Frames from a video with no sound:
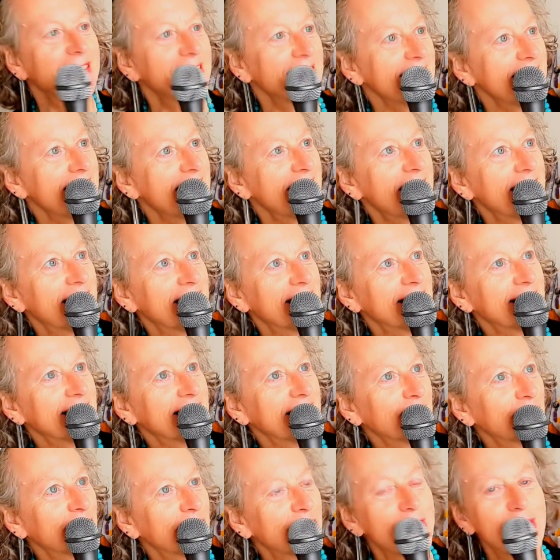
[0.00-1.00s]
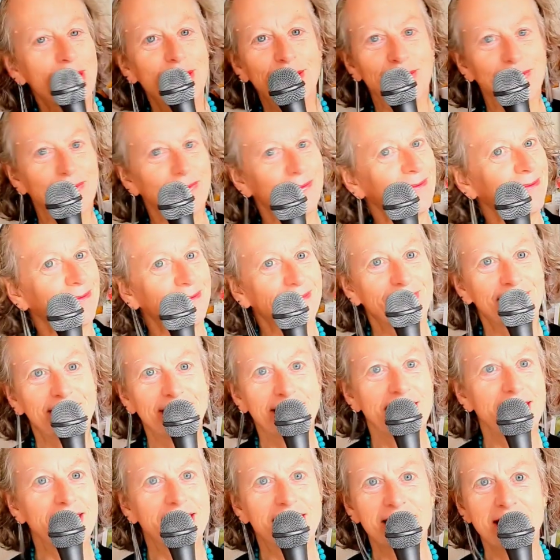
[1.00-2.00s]
Yeah, well,
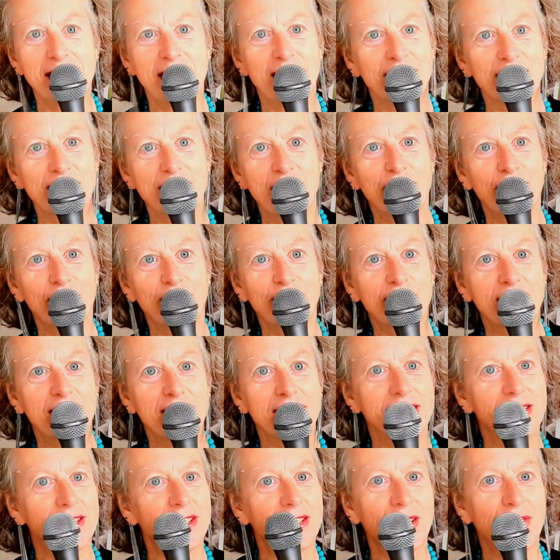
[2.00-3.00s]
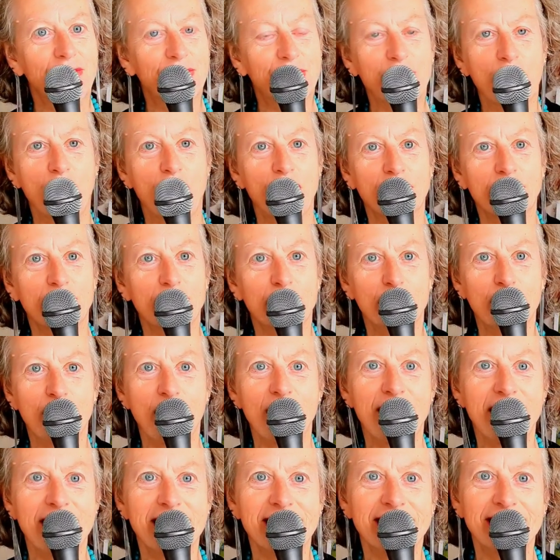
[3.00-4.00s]
these South Africans have got it
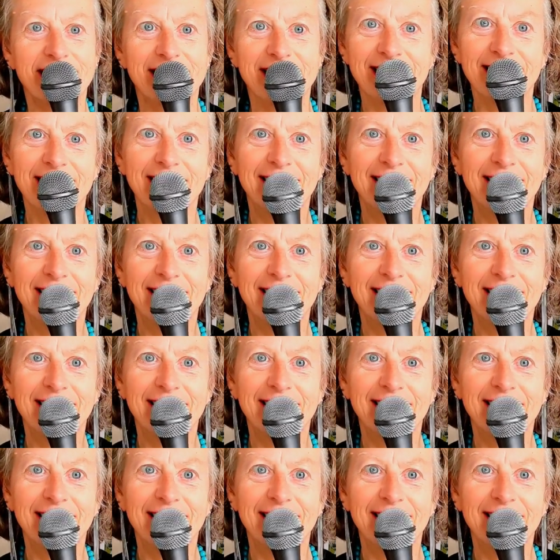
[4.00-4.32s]
right.